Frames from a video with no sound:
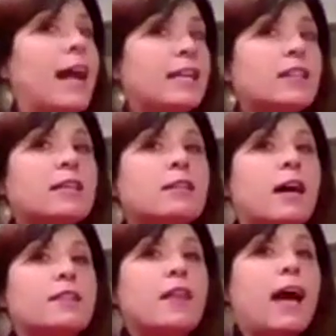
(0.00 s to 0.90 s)
of anything
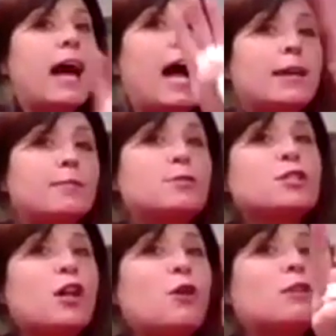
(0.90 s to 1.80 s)
like that. I
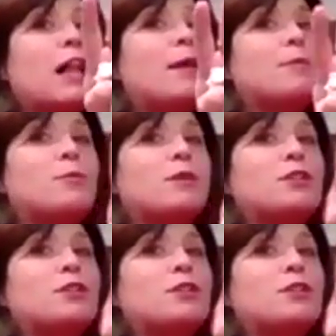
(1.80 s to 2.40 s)
am slow clapping.